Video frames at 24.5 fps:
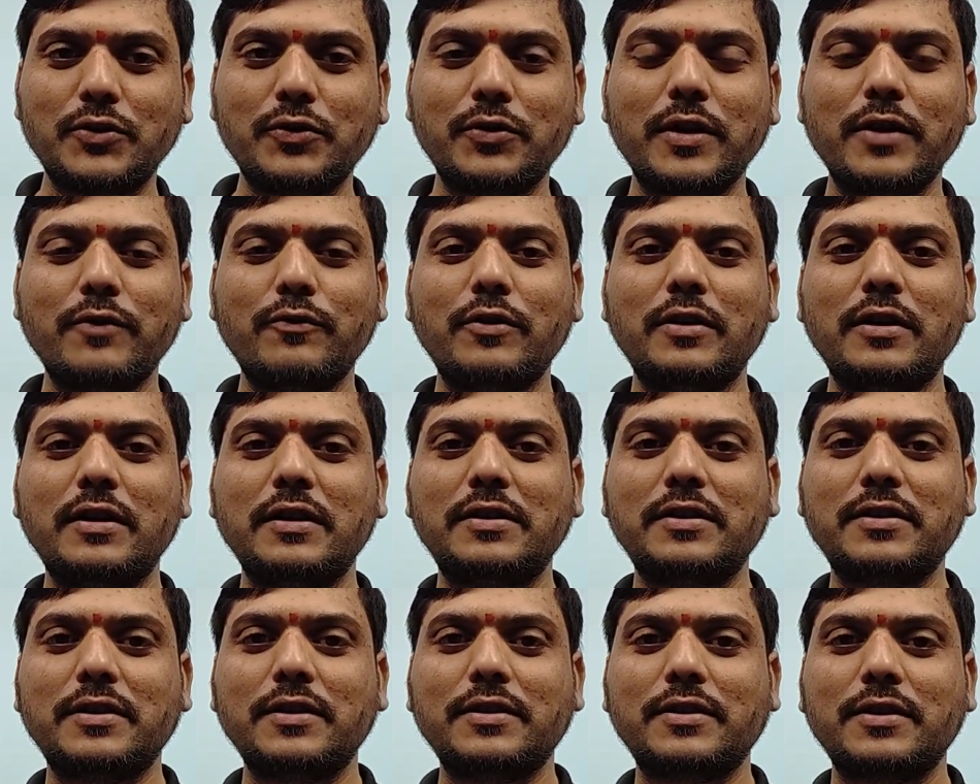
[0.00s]
Today we
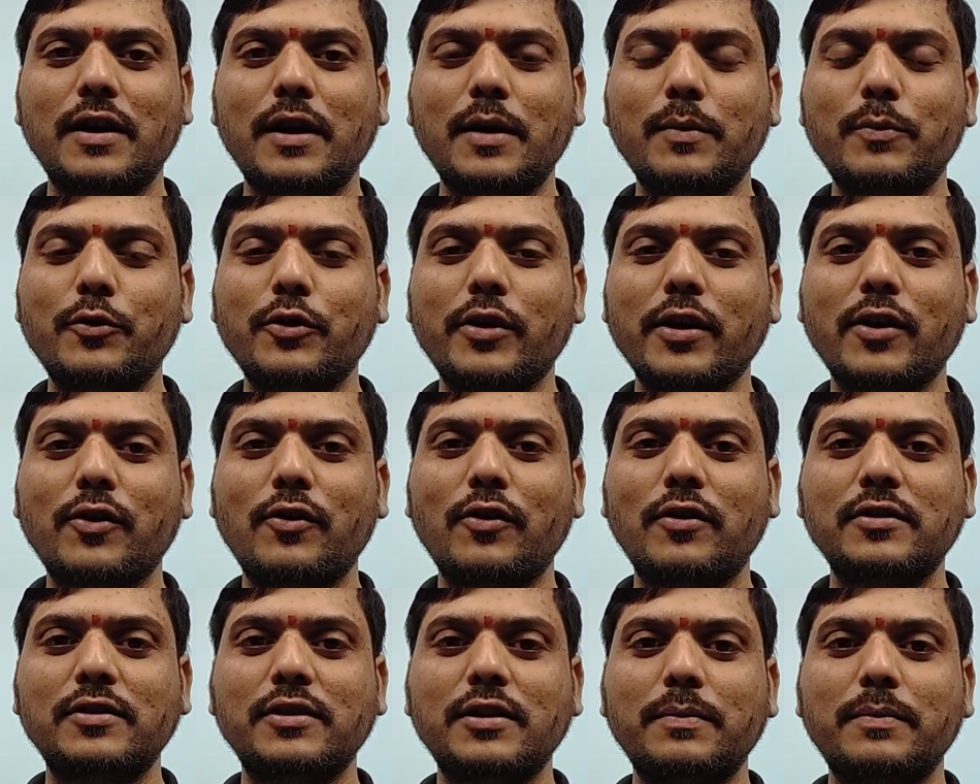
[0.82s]
discuss about a
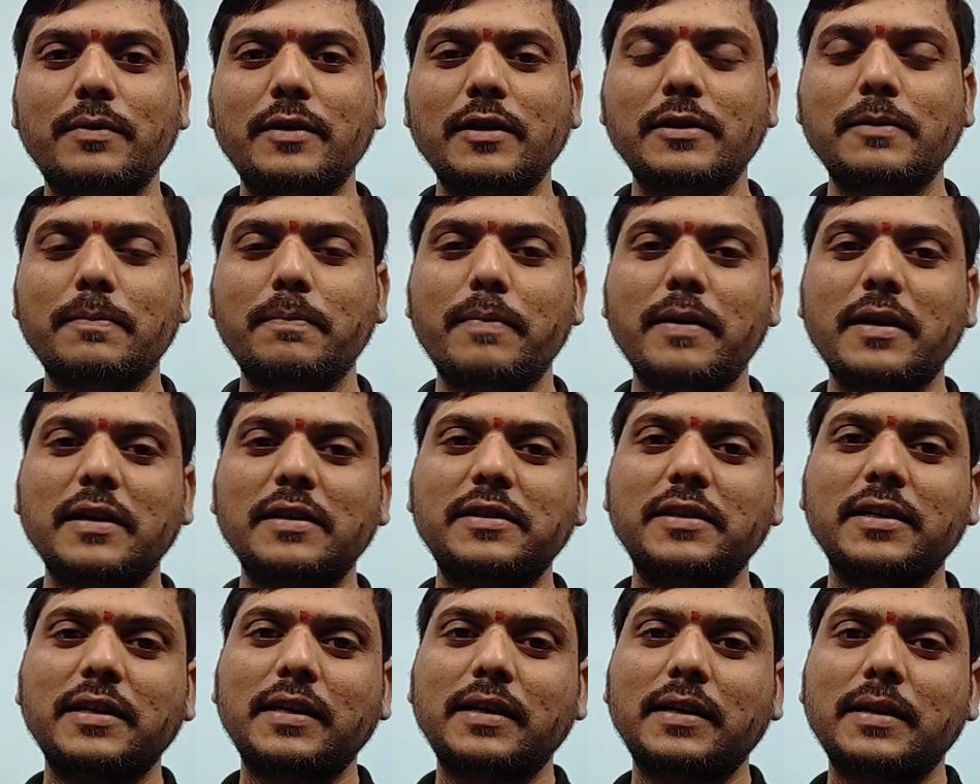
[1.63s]
concept is
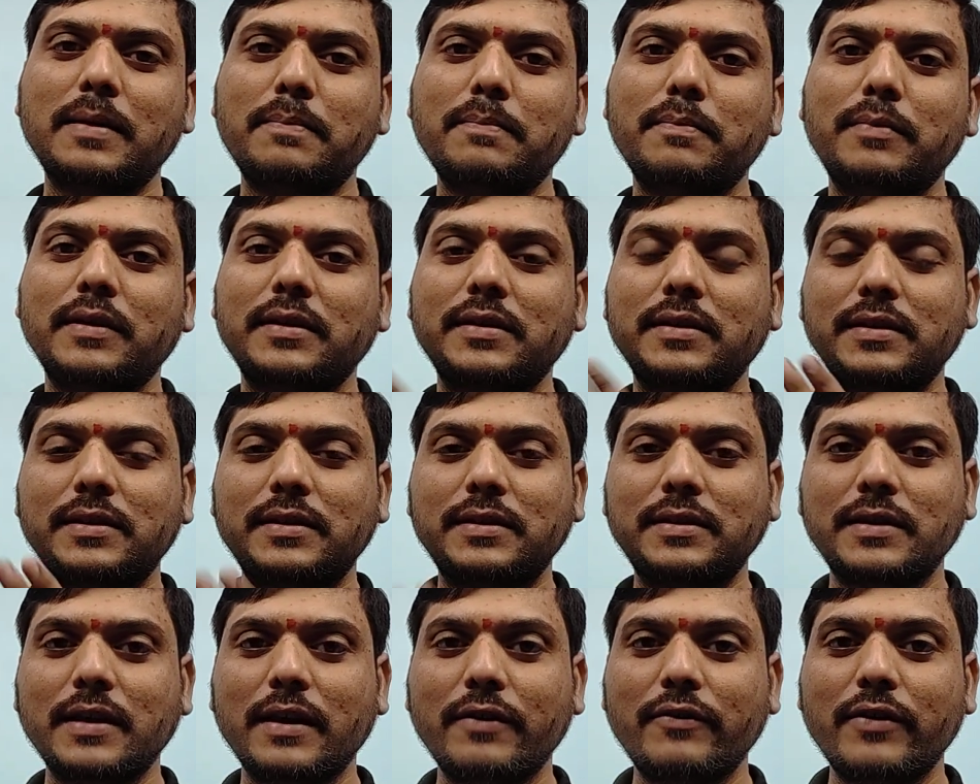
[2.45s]
basic number
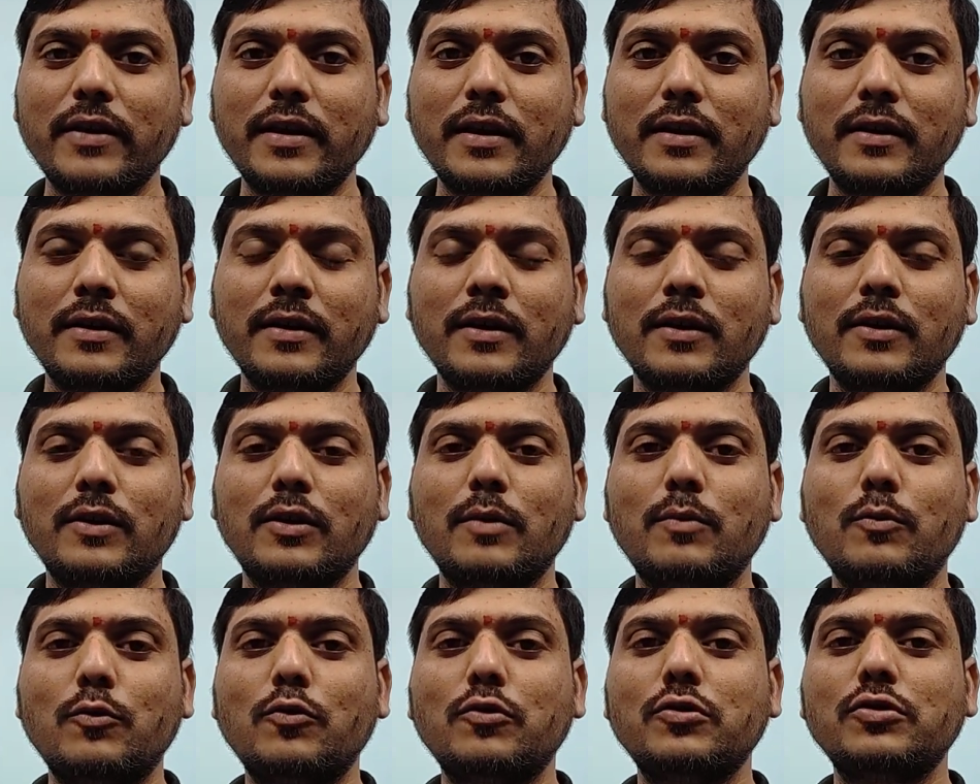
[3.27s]
7.
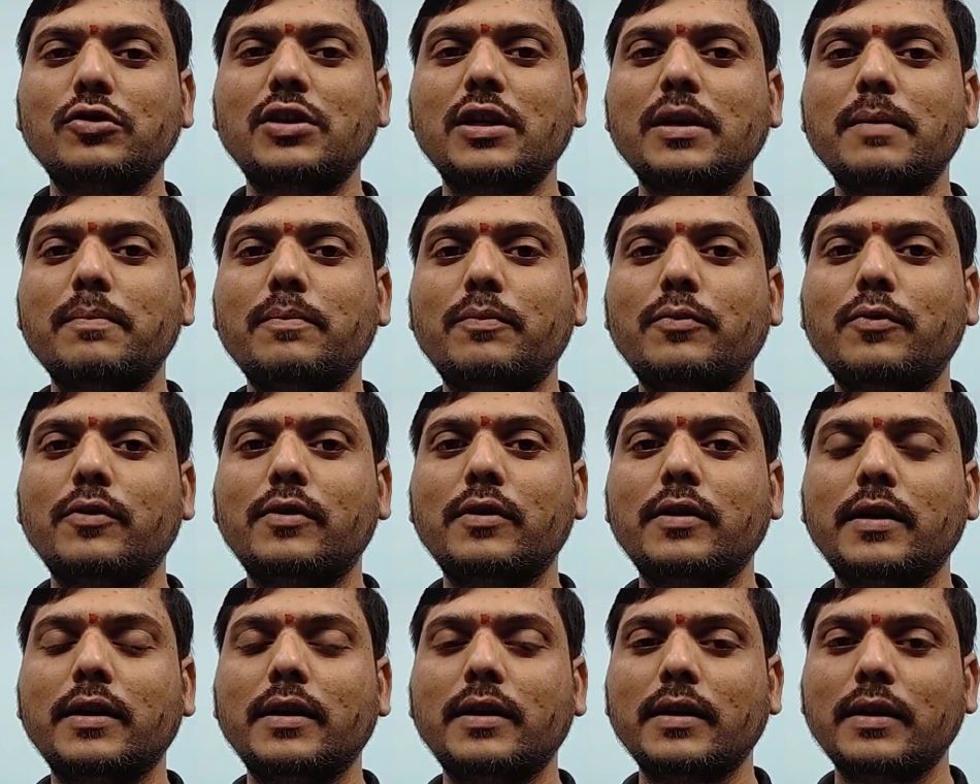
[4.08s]
The most
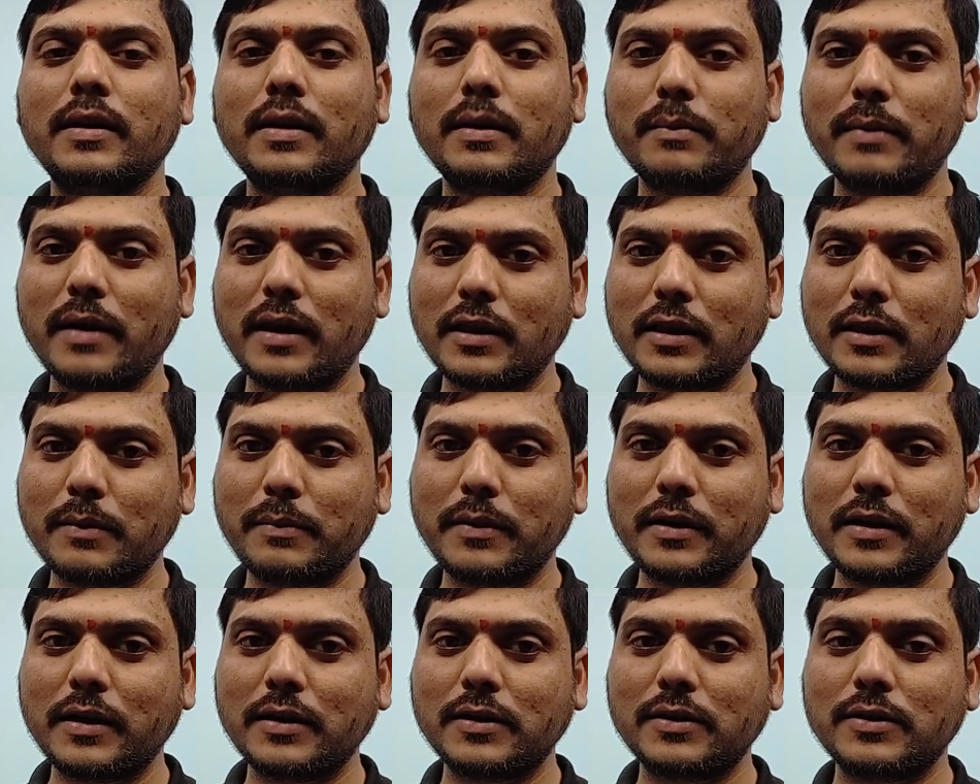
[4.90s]
important in the
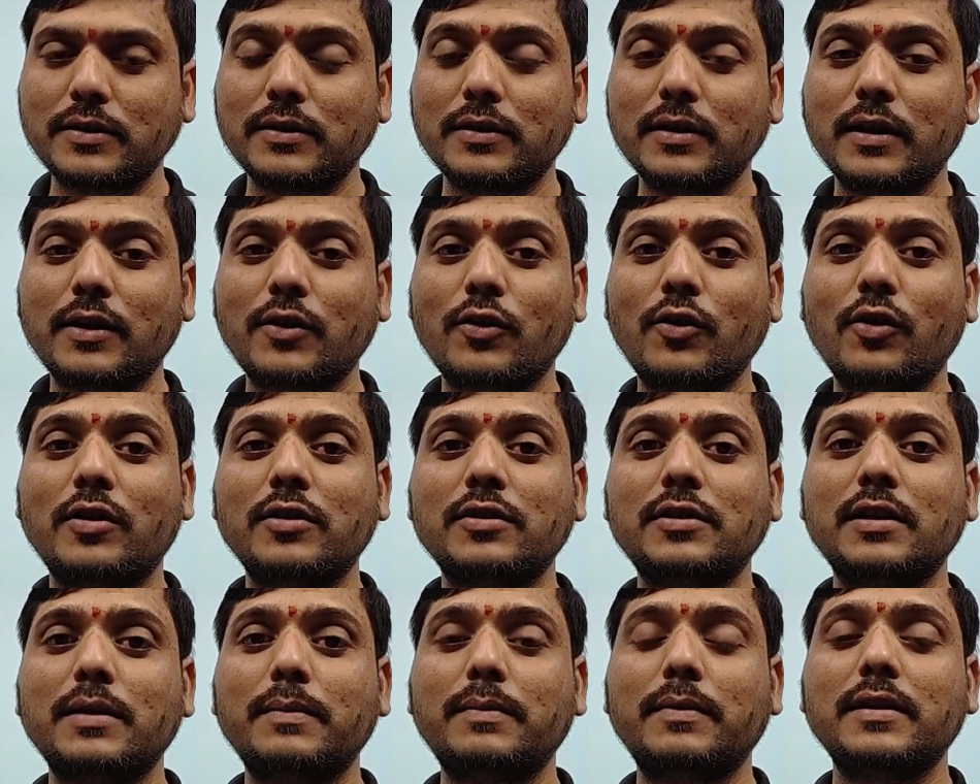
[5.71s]
mathematics of that
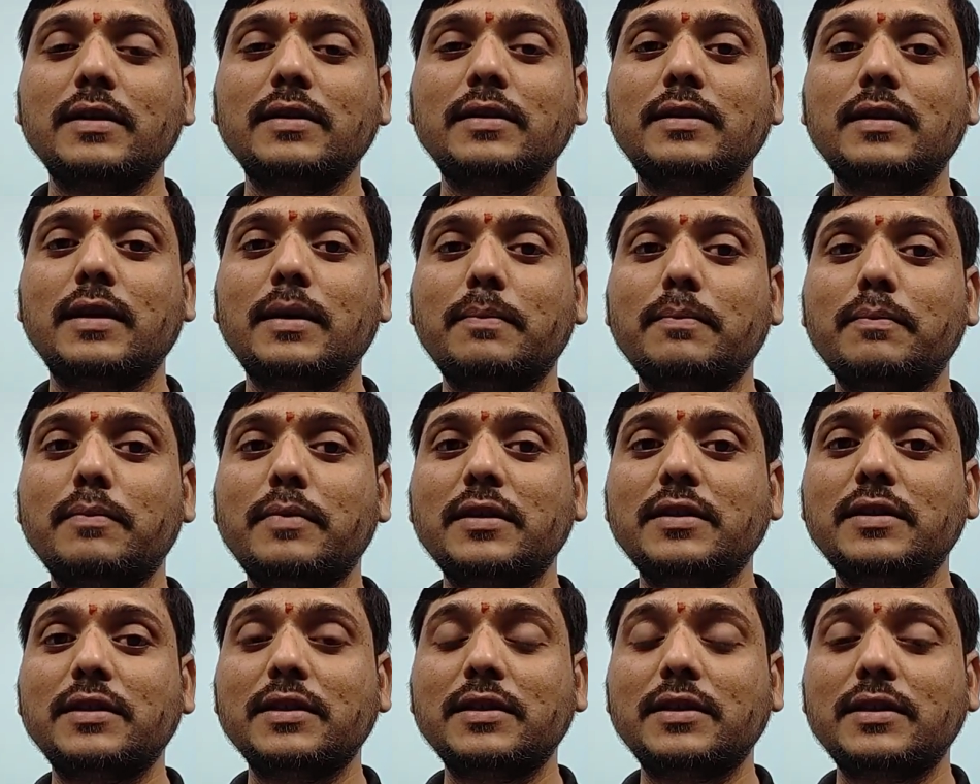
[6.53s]
concept is
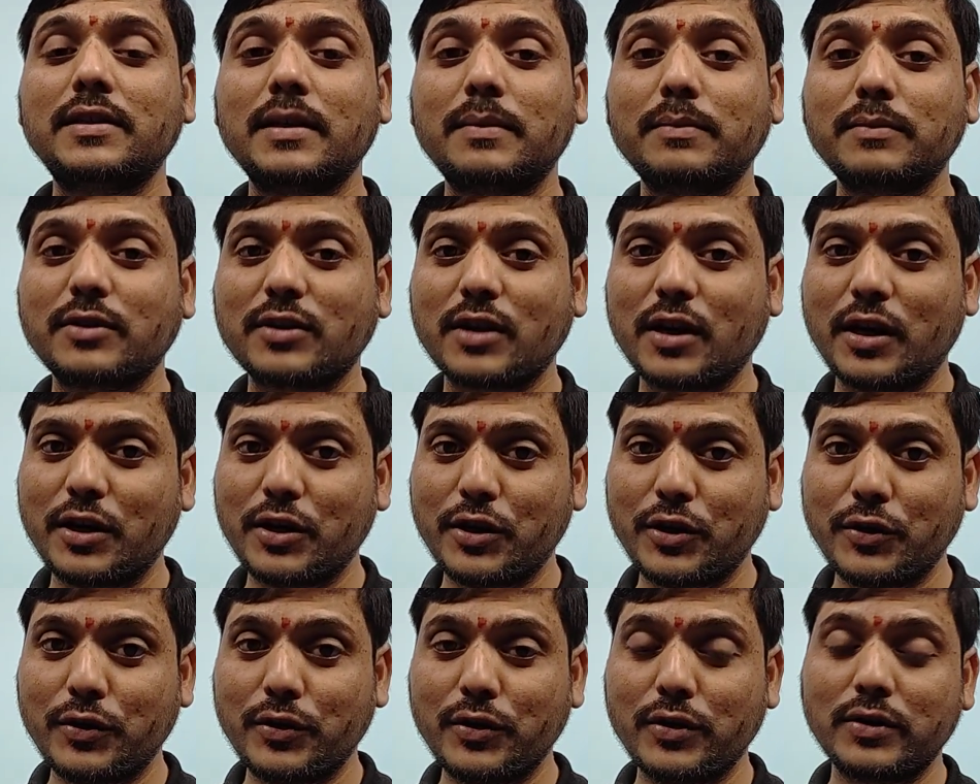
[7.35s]
number systems
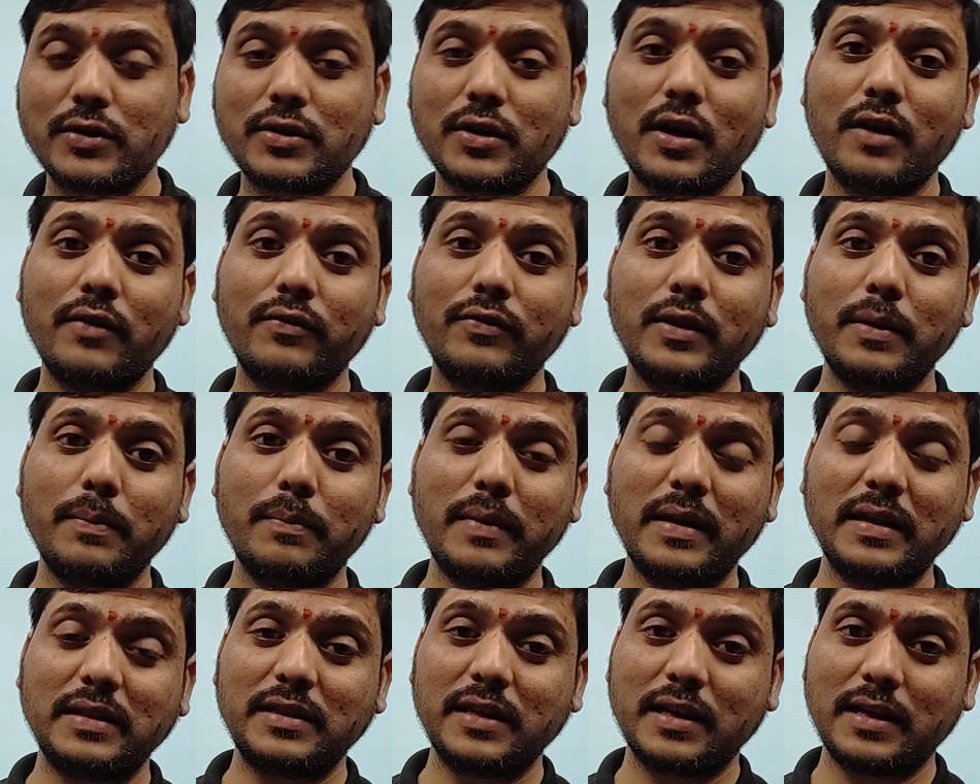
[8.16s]
continuous of the
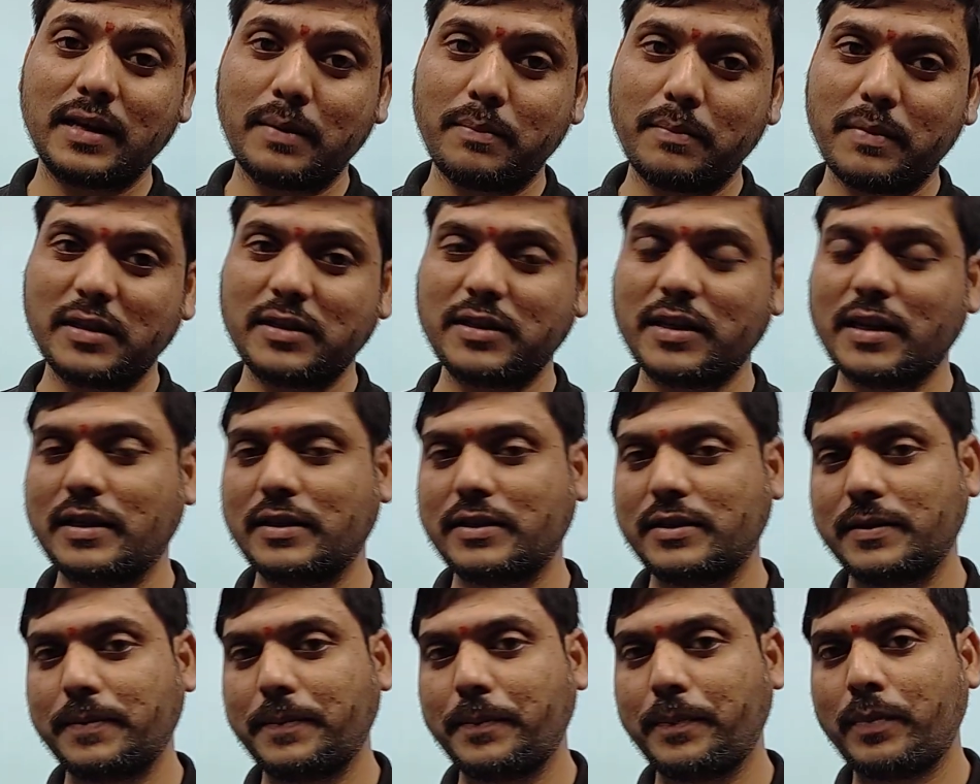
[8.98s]
basic number
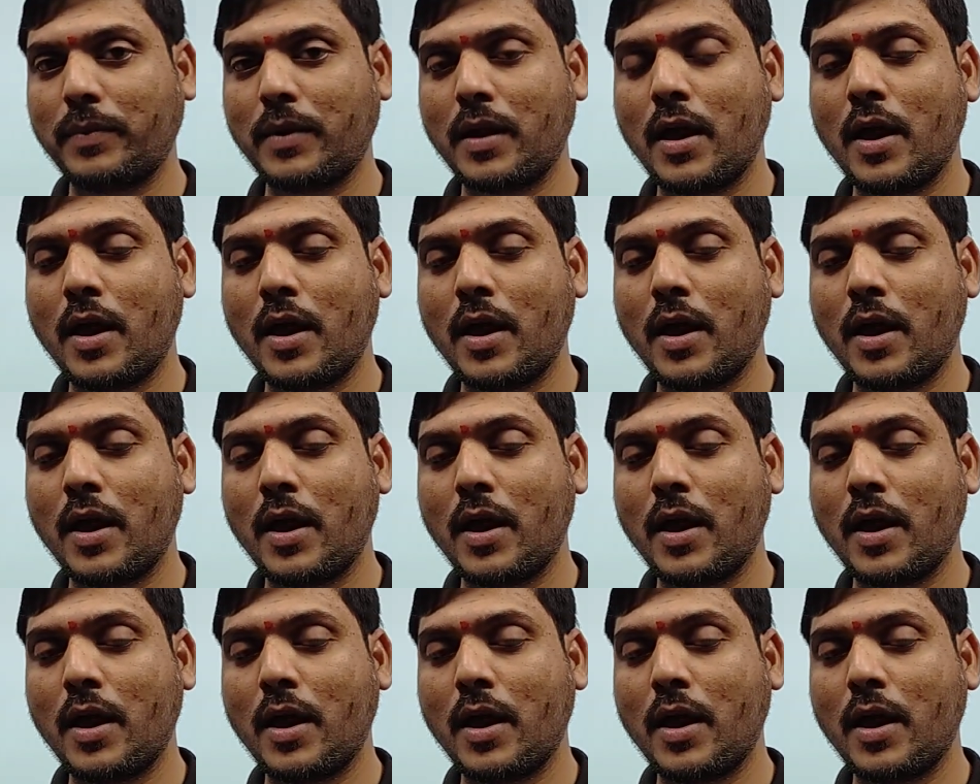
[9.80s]
6.